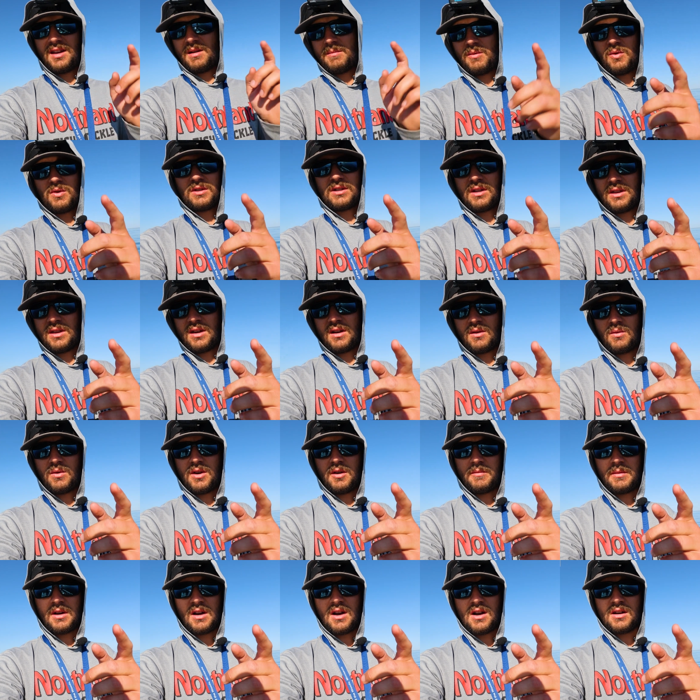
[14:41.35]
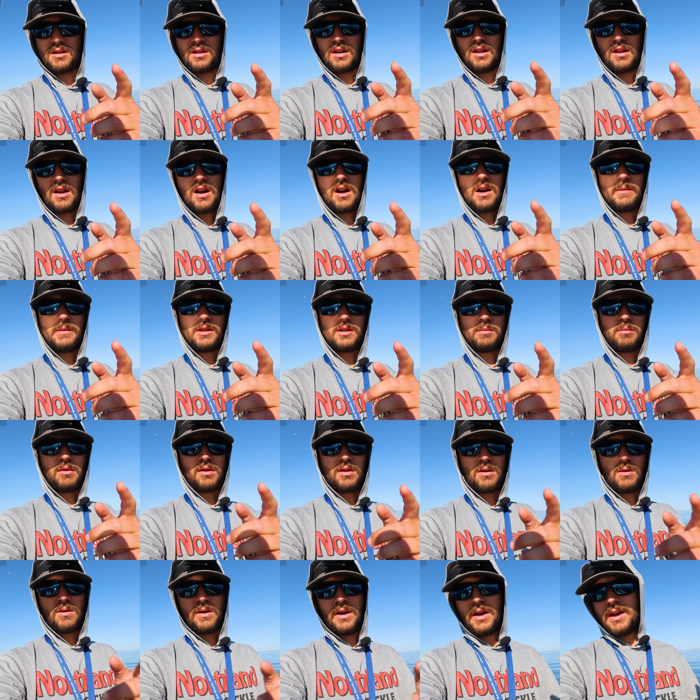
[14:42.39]
Tell me what you think of Winnebago in the comments
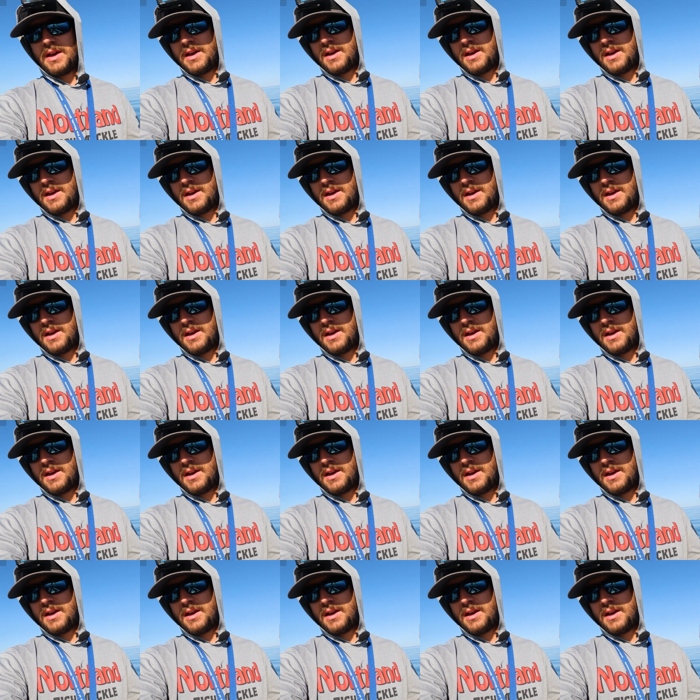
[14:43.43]
below.